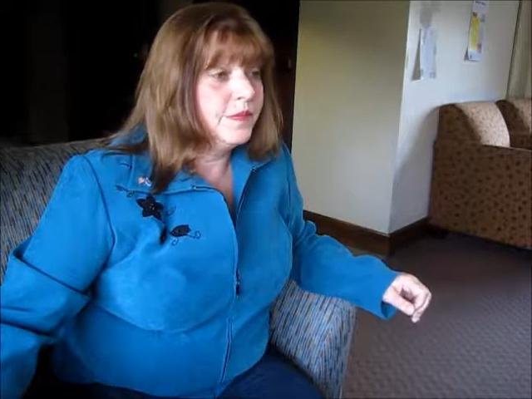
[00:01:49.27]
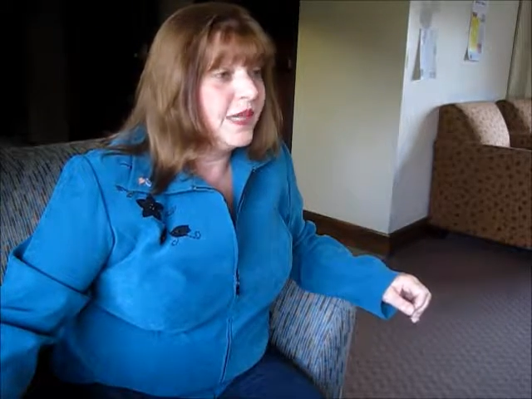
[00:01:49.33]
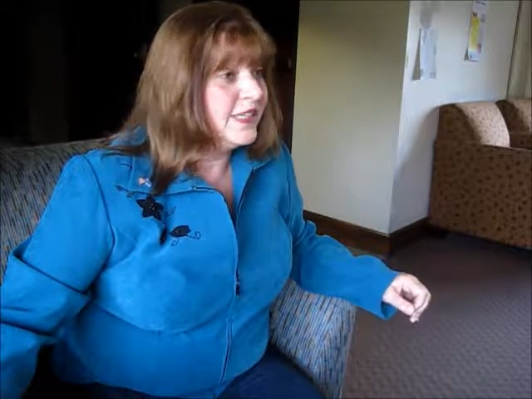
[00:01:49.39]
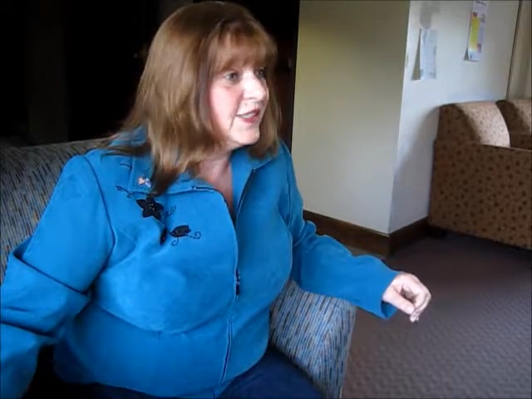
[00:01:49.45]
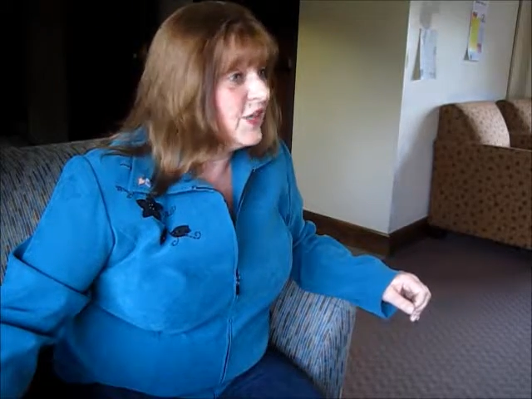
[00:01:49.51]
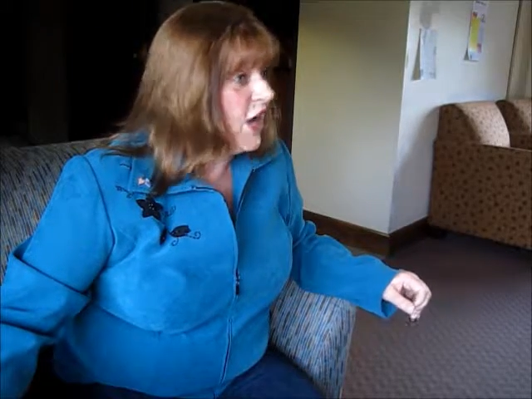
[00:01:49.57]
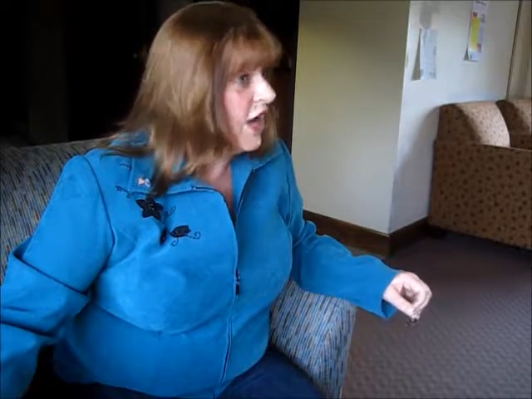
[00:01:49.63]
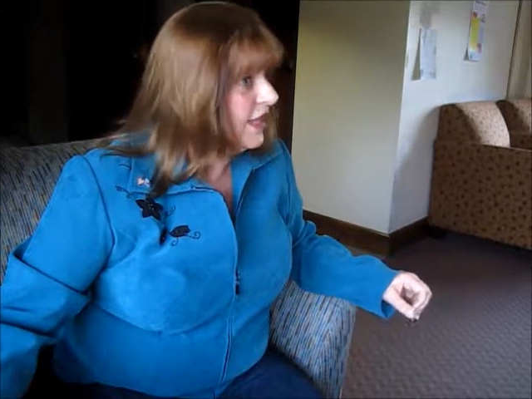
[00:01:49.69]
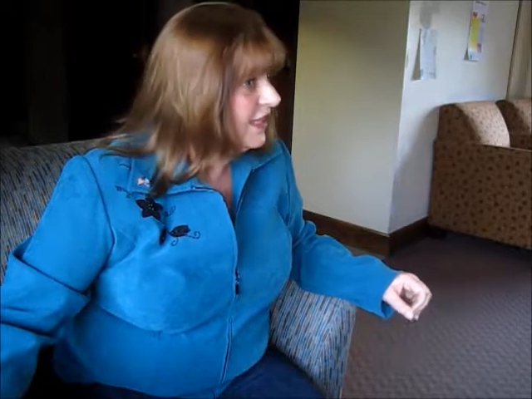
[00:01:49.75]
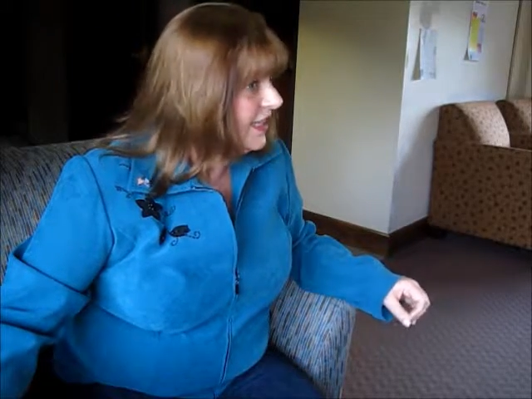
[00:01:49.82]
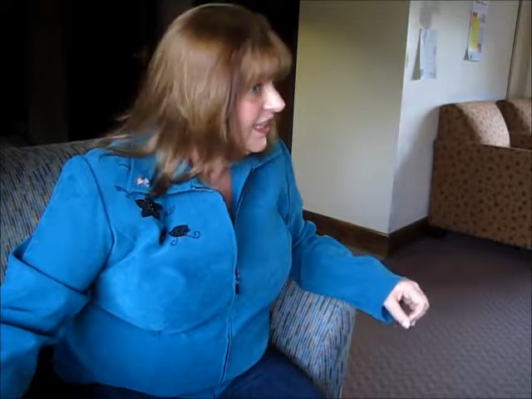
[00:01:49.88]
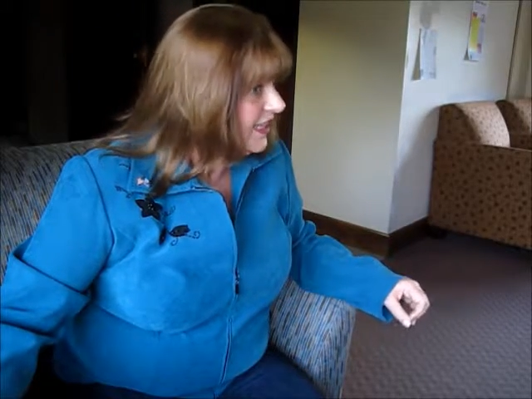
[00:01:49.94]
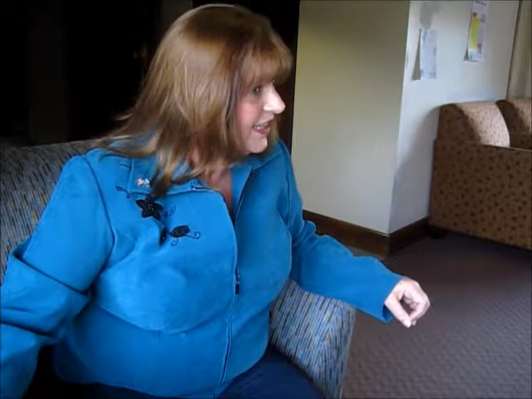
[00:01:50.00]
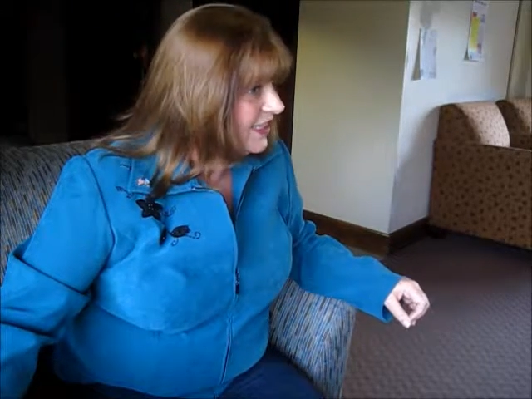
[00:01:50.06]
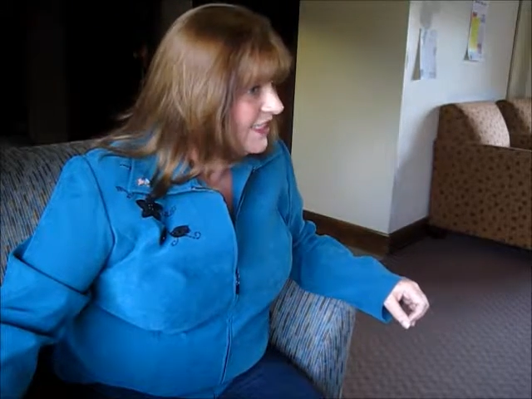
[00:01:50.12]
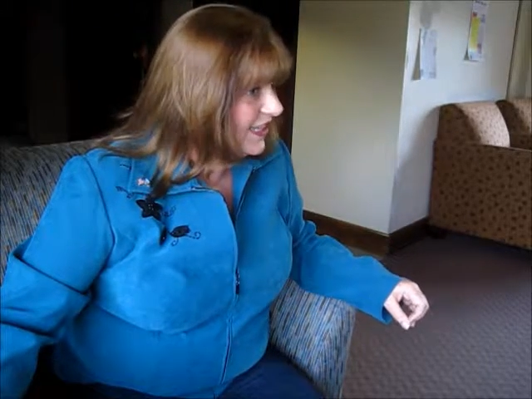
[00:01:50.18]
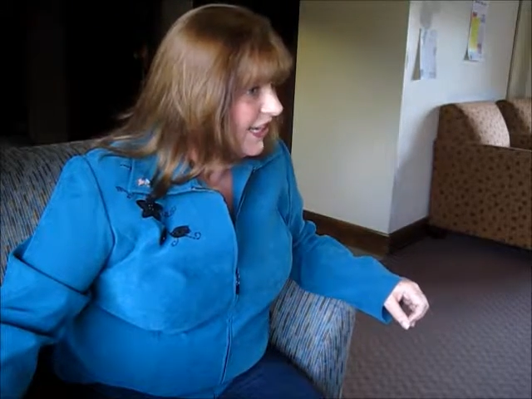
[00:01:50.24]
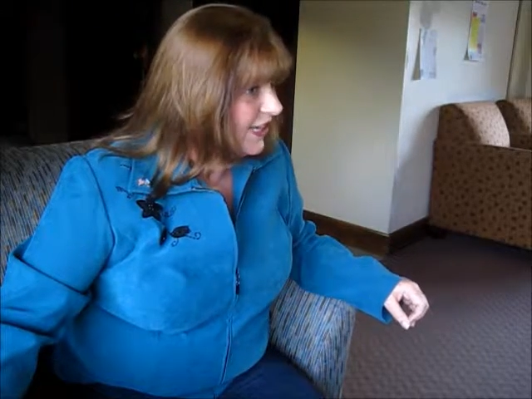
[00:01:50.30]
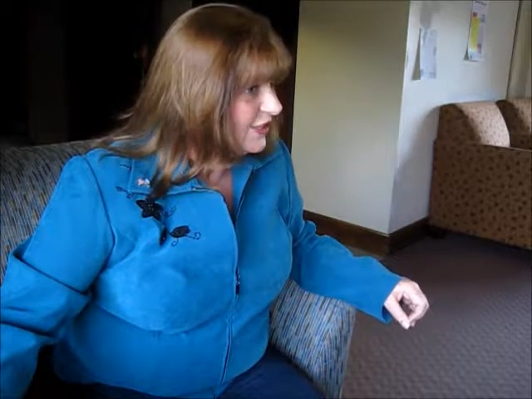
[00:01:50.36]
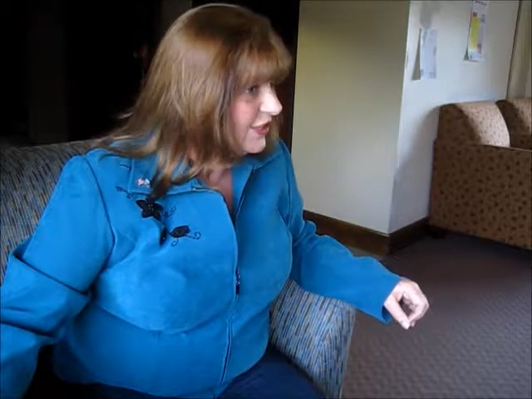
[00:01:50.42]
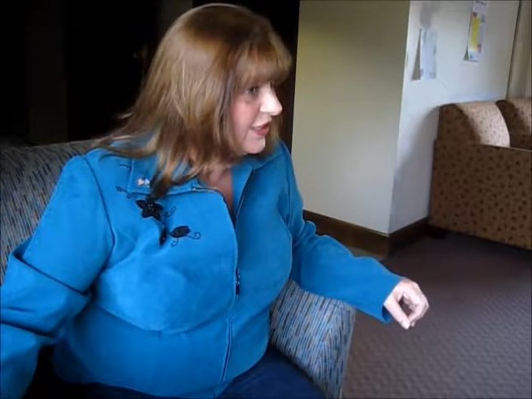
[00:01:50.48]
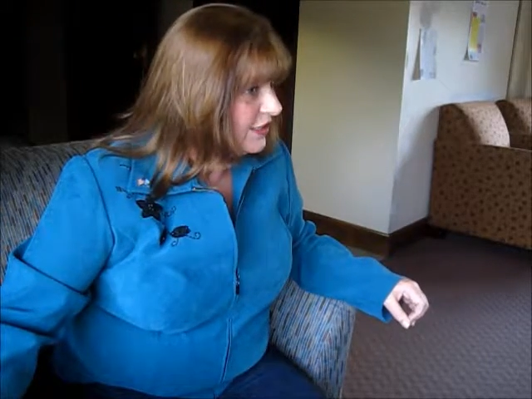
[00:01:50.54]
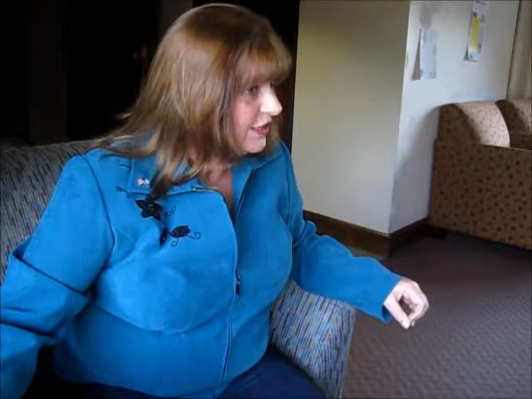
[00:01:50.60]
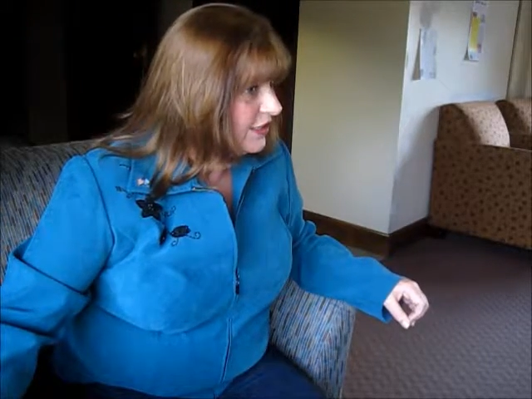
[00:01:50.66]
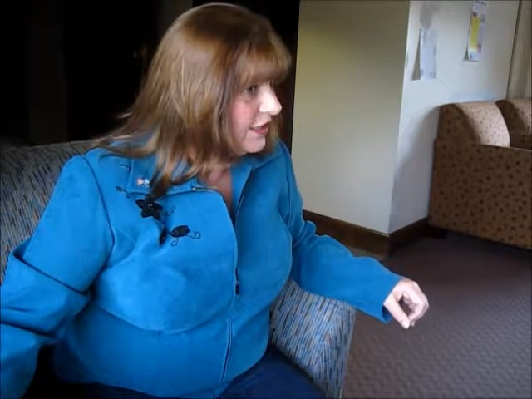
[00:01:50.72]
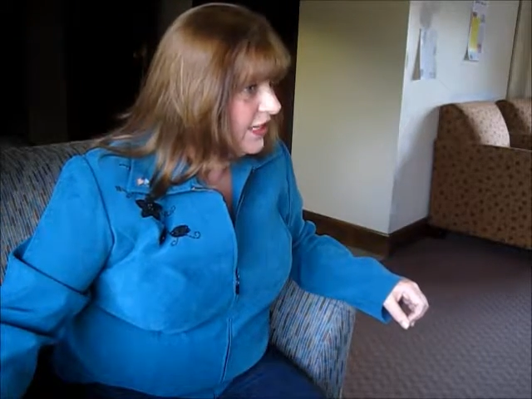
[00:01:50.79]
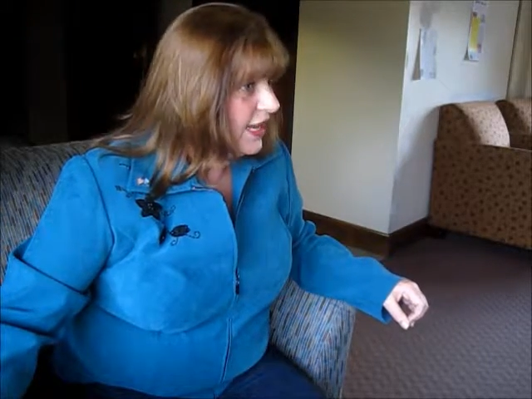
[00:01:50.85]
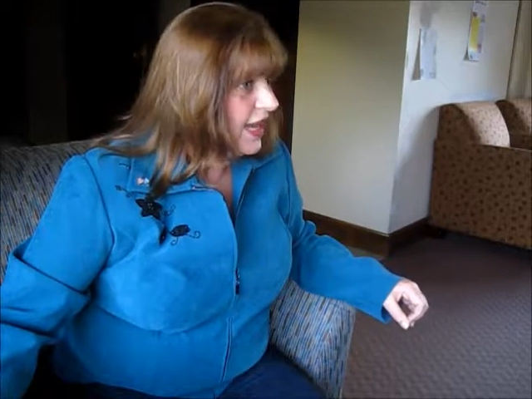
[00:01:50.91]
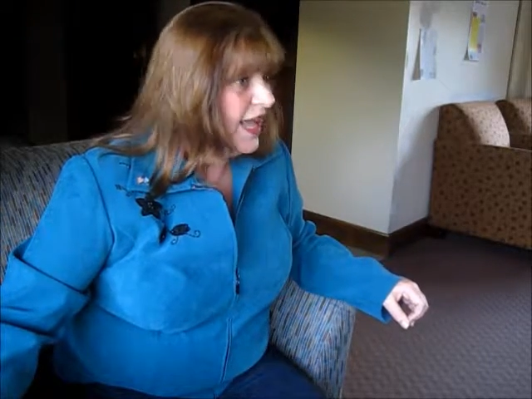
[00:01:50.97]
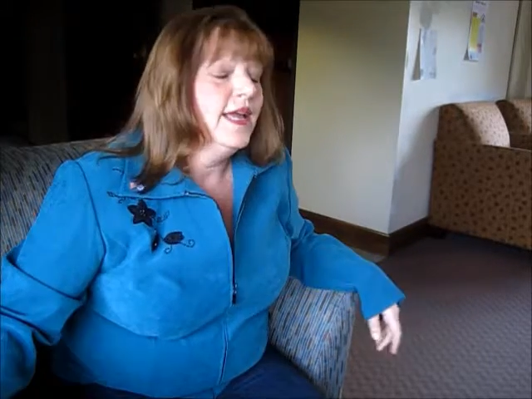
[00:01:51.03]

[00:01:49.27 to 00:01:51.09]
it's not legalization,